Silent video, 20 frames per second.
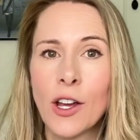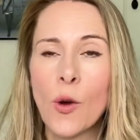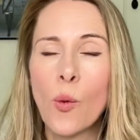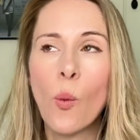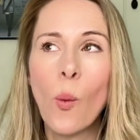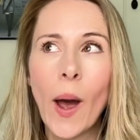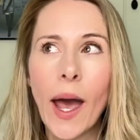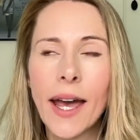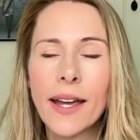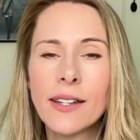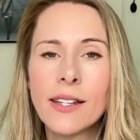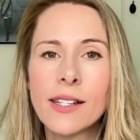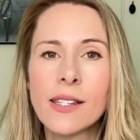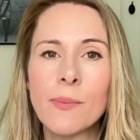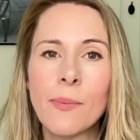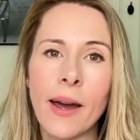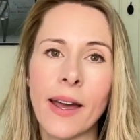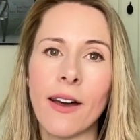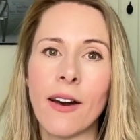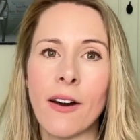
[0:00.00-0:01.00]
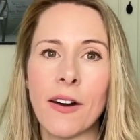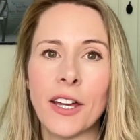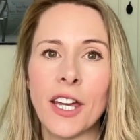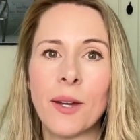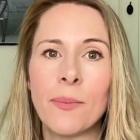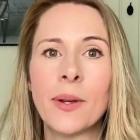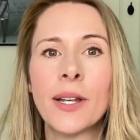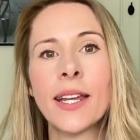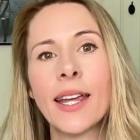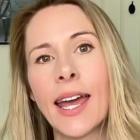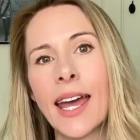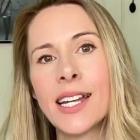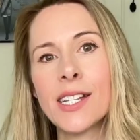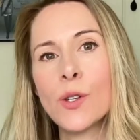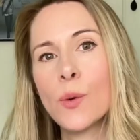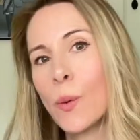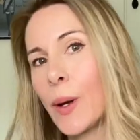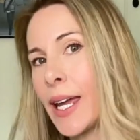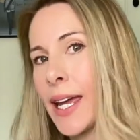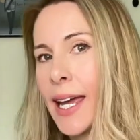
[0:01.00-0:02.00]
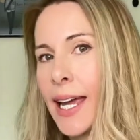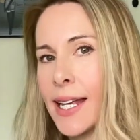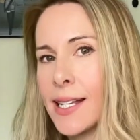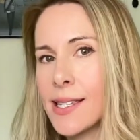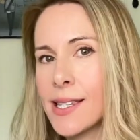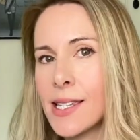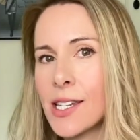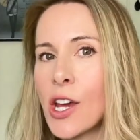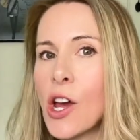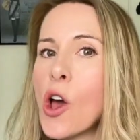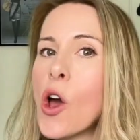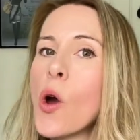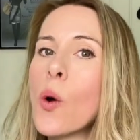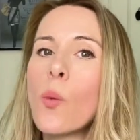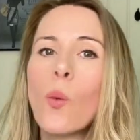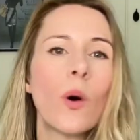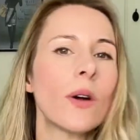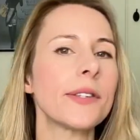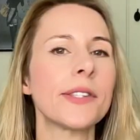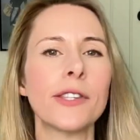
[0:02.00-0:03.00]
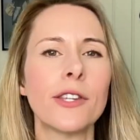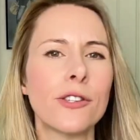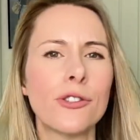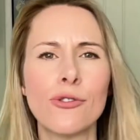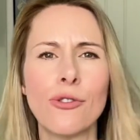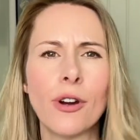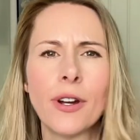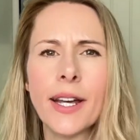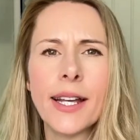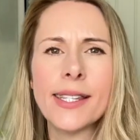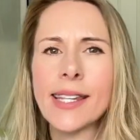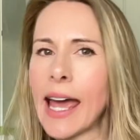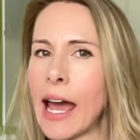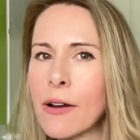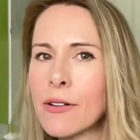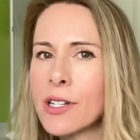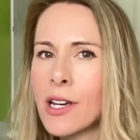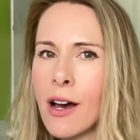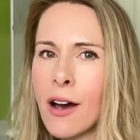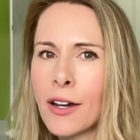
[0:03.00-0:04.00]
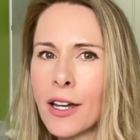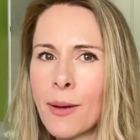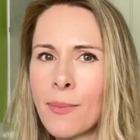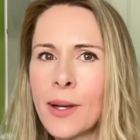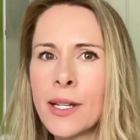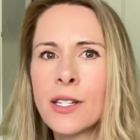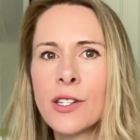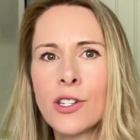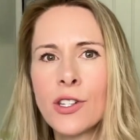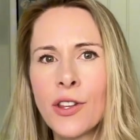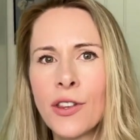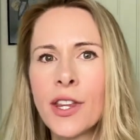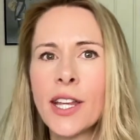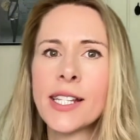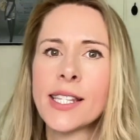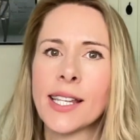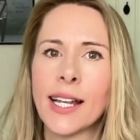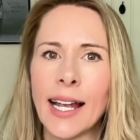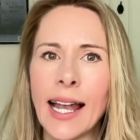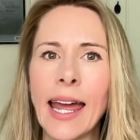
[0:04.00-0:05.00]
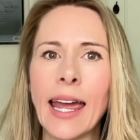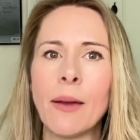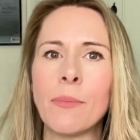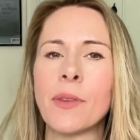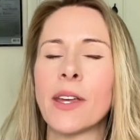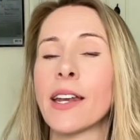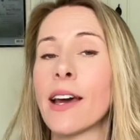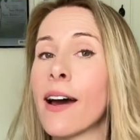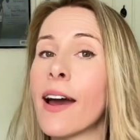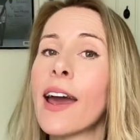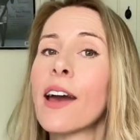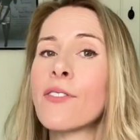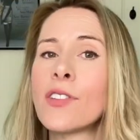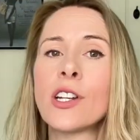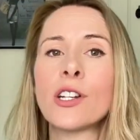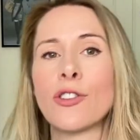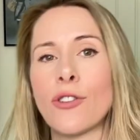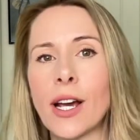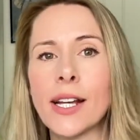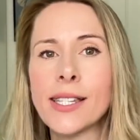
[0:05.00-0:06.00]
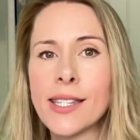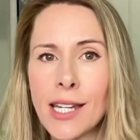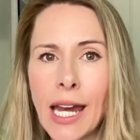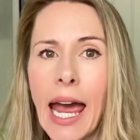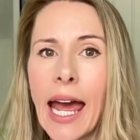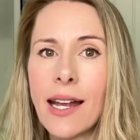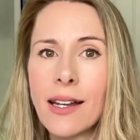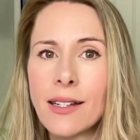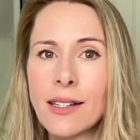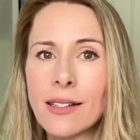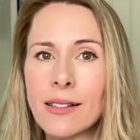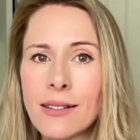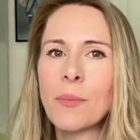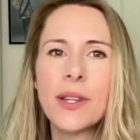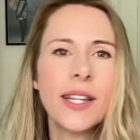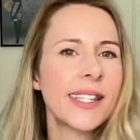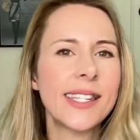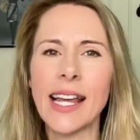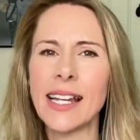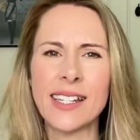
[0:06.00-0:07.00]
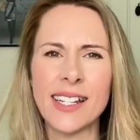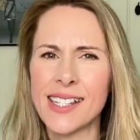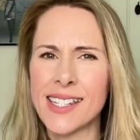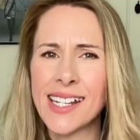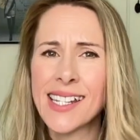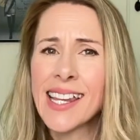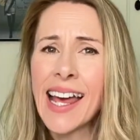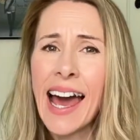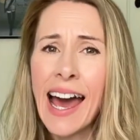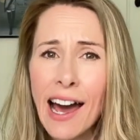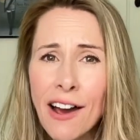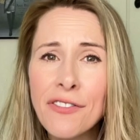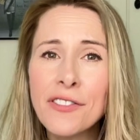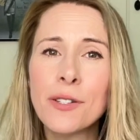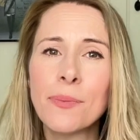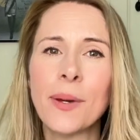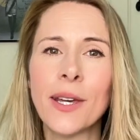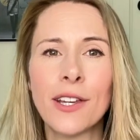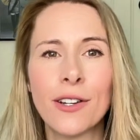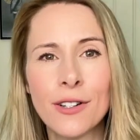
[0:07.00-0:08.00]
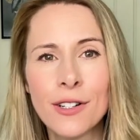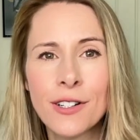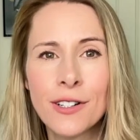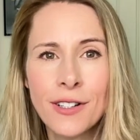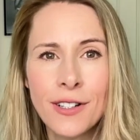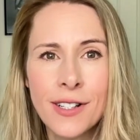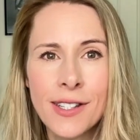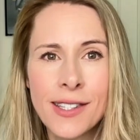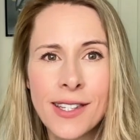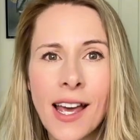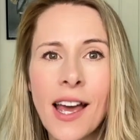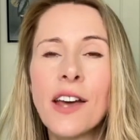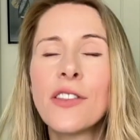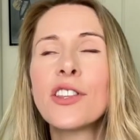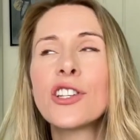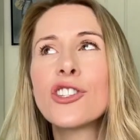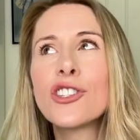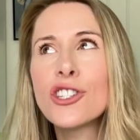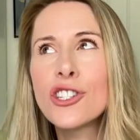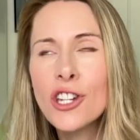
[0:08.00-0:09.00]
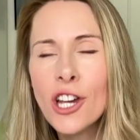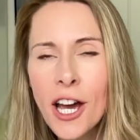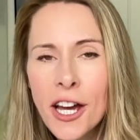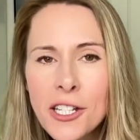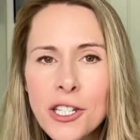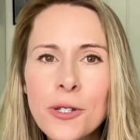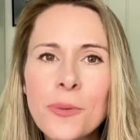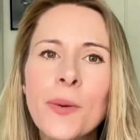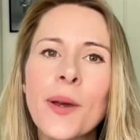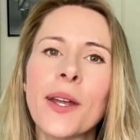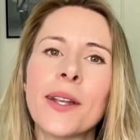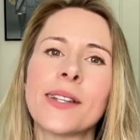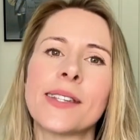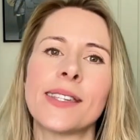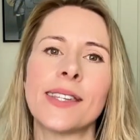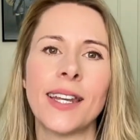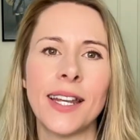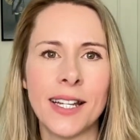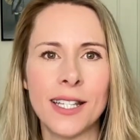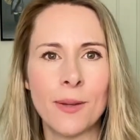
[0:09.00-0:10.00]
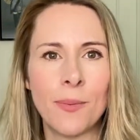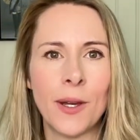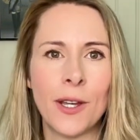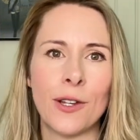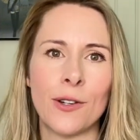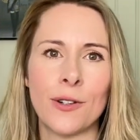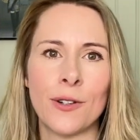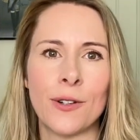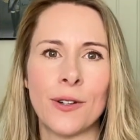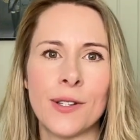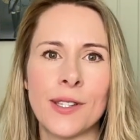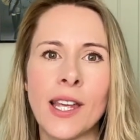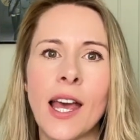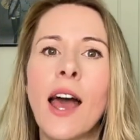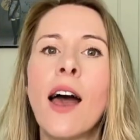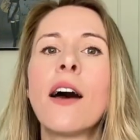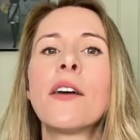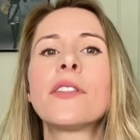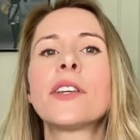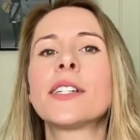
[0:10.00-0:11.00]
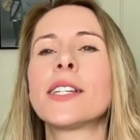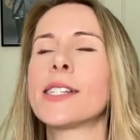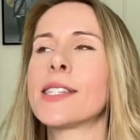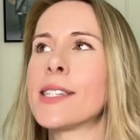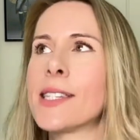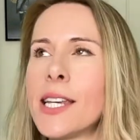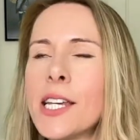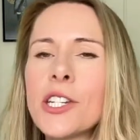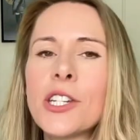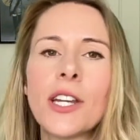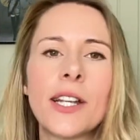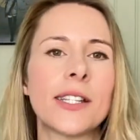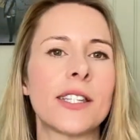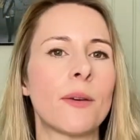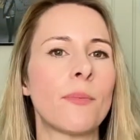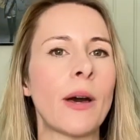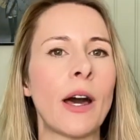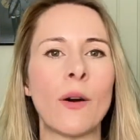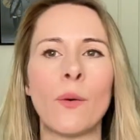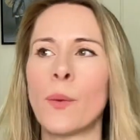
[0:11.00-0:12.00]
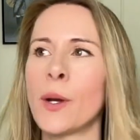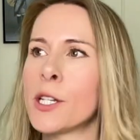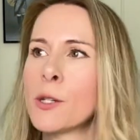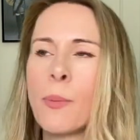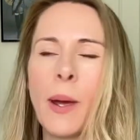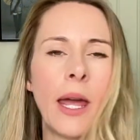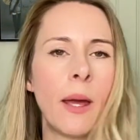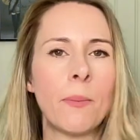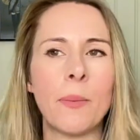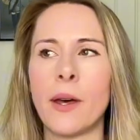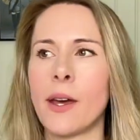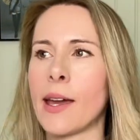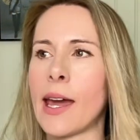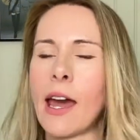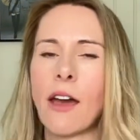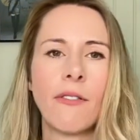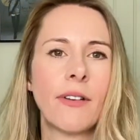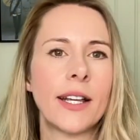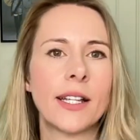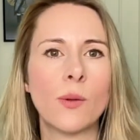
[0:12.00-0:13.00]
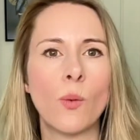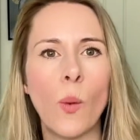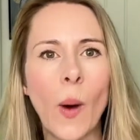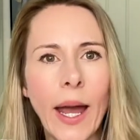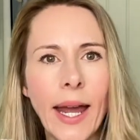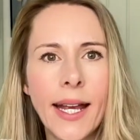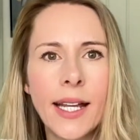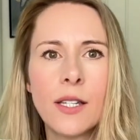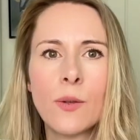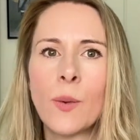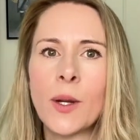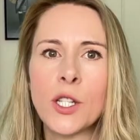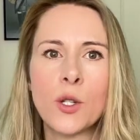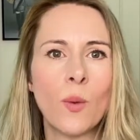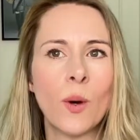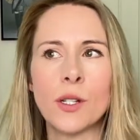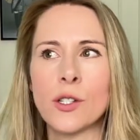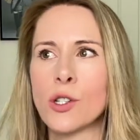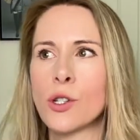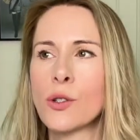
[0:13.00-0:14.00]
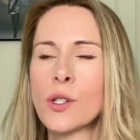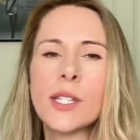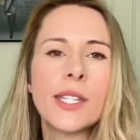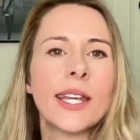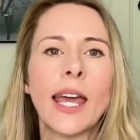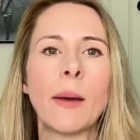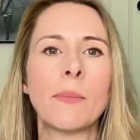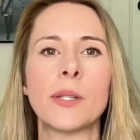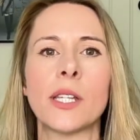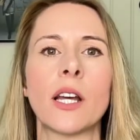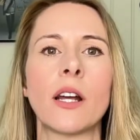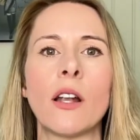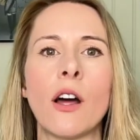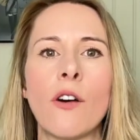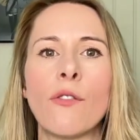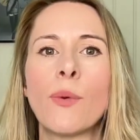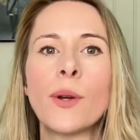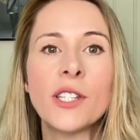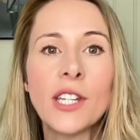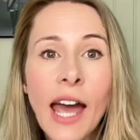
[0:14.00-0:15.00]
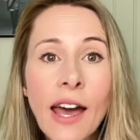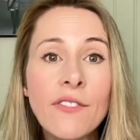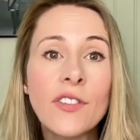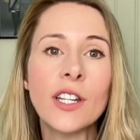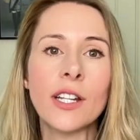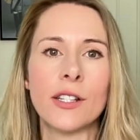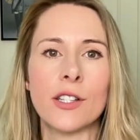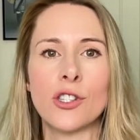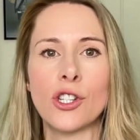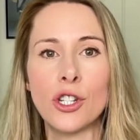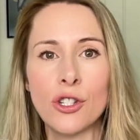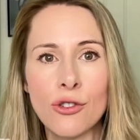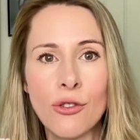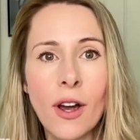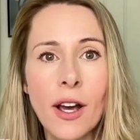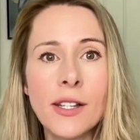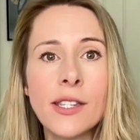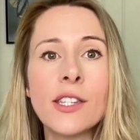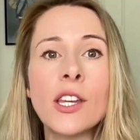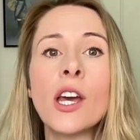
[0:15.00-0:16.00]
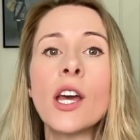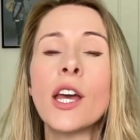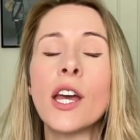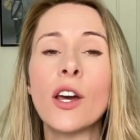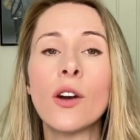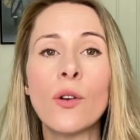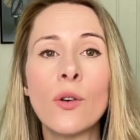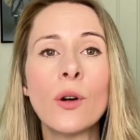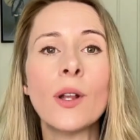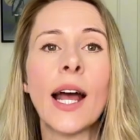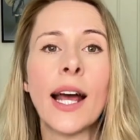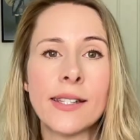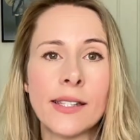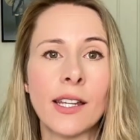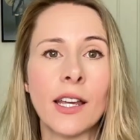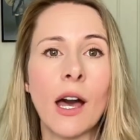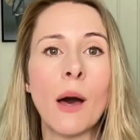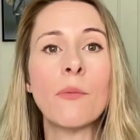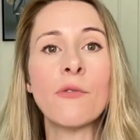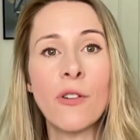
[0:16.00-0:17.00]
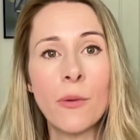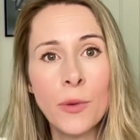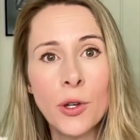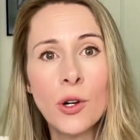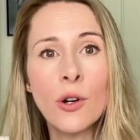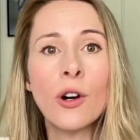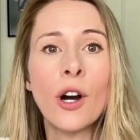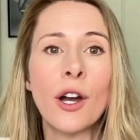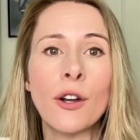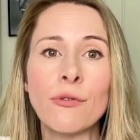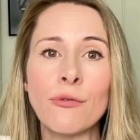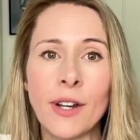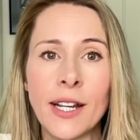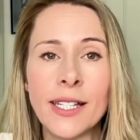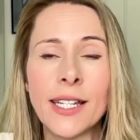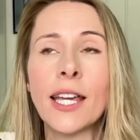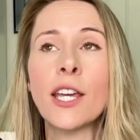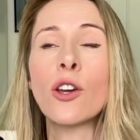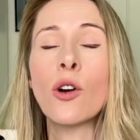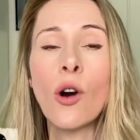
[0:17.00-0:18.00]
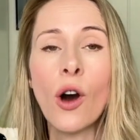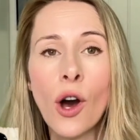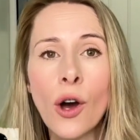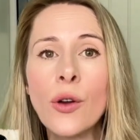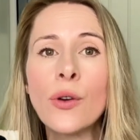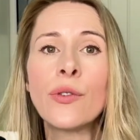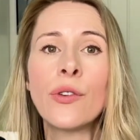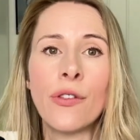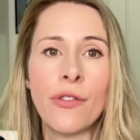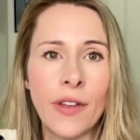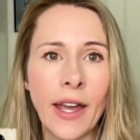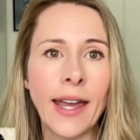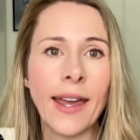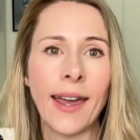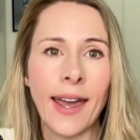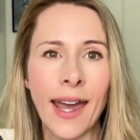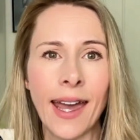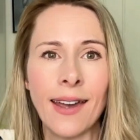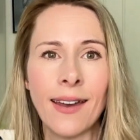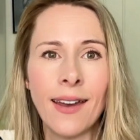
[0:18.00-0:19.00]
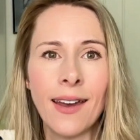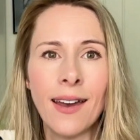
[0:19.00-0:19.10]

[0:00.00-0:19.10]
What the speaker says: Where does my argument get weakest? What's the strongest counter-argument to this claim that I haven't addressed yet? But the sentences have to be yours. The judgments need to be yours. The decisions about which paper carries weight, which ones you're skeptical of, which evidence you trust. It all has to come from your own reading, your own thinking.